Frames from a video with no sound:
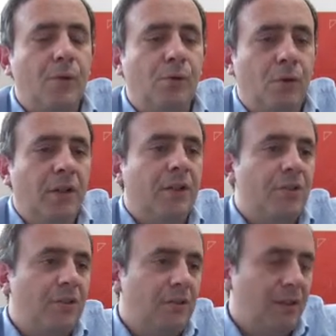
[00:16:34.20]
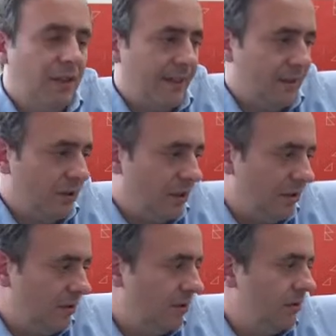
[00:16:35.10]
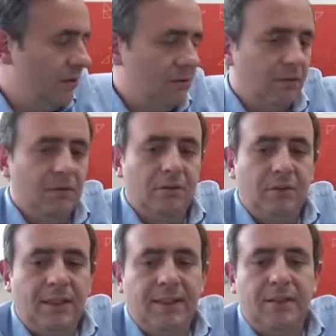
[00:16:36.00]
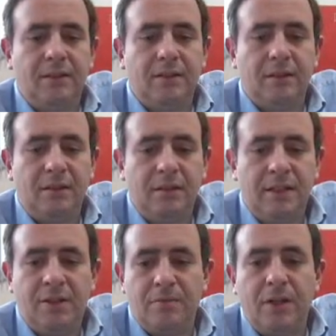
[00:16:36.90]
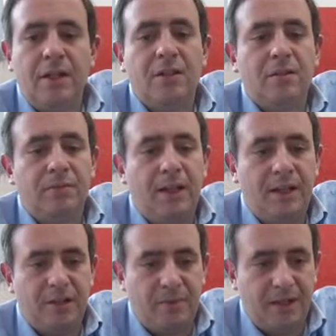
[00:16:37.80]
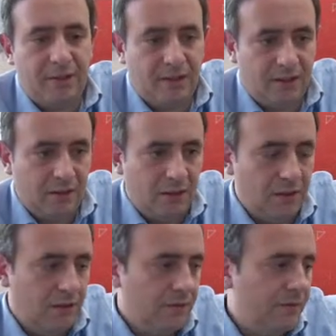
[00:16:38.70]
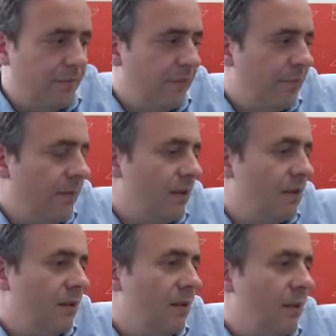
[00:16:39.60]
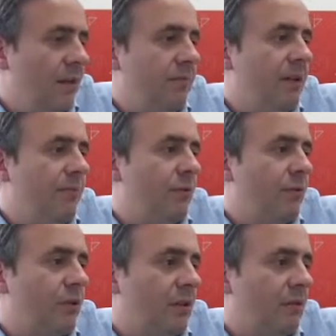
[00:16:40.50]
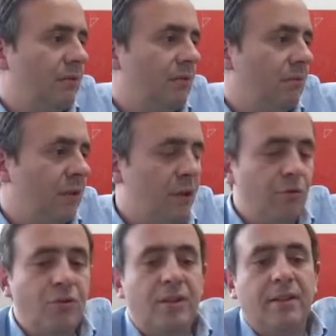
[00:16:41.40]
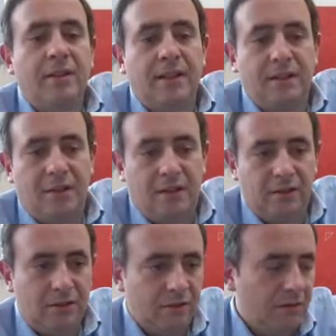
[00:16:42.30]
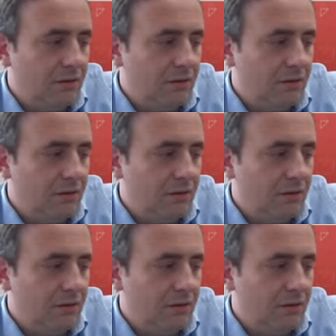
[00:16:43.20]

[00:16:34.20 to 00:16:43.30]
works like $1, and its money supply expands like $1, and people start using it like $1,